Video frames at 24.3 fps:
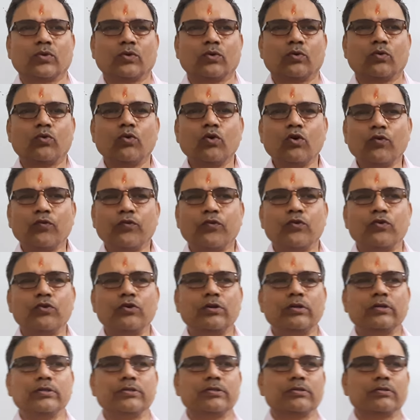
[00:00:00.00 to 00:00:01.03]
Cooked
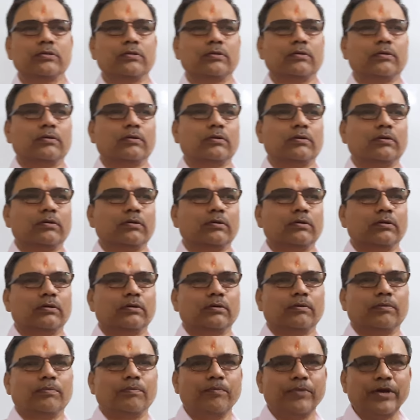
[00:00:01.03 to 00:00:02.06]
foods
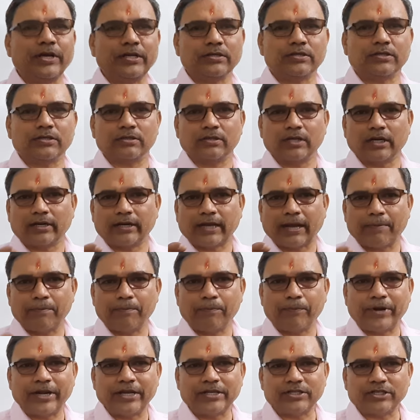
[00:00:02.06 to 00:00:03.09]
means the
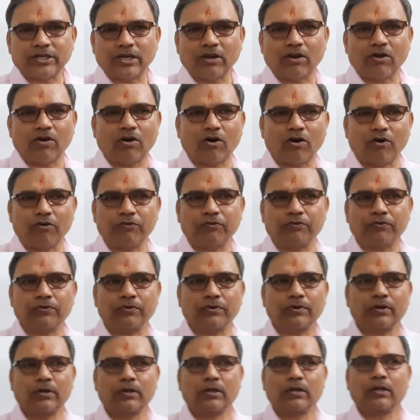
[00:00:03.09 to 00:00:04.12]
temperature
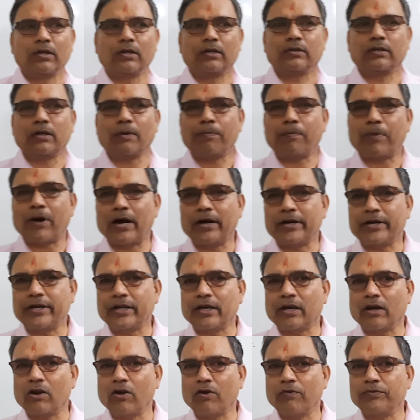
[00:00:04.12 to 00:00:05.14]
of the
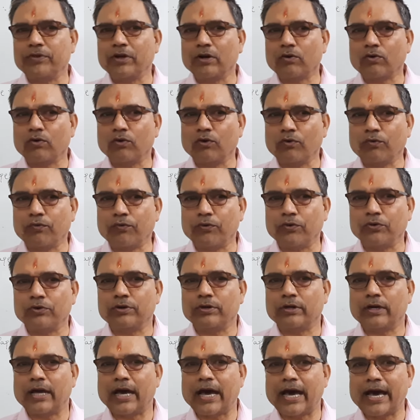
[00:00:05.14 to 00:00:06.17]
particle of the cooked
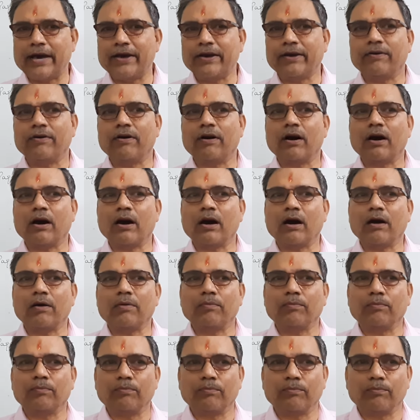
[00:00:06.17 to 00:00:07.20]
food have
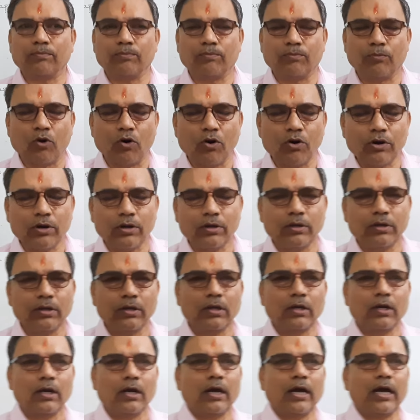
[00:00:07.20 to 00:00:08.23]

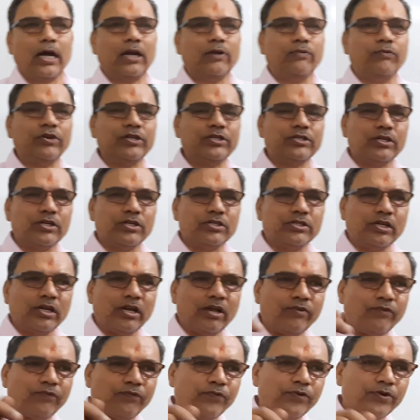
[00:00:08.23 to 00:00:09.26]
more, and which
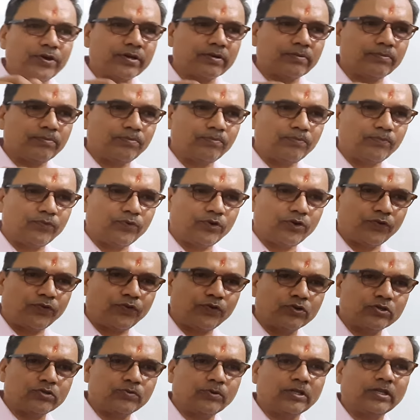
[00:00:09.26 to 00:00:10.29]
easily
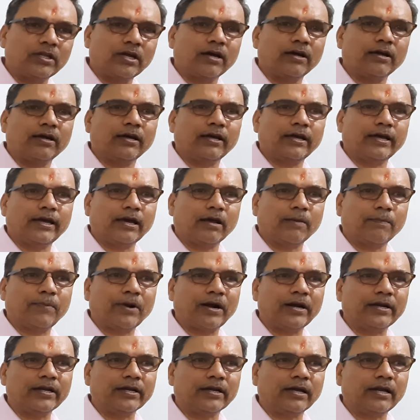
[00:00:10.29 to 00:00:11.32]
diffuse with the air
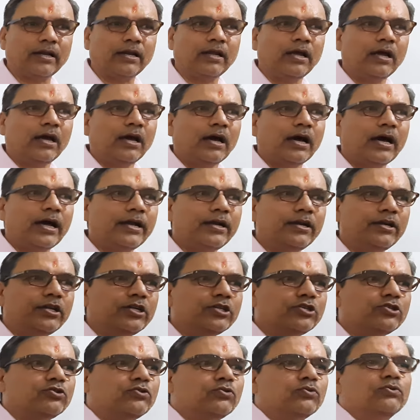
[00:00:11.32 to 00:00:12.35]
particle and
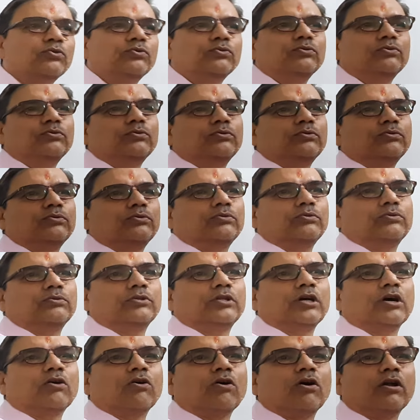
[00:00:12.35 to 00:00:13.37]
reach to
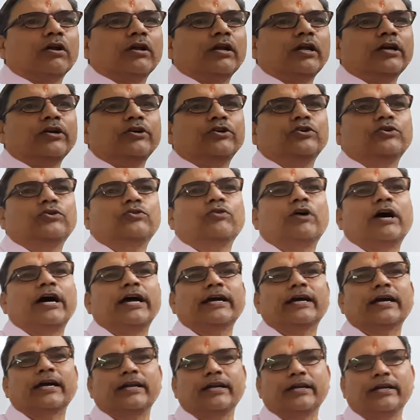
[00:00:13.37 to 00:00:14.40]
the corner due to high
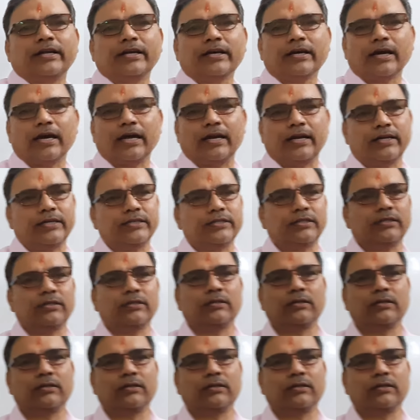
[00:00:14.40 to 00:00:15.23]
kinetic energy.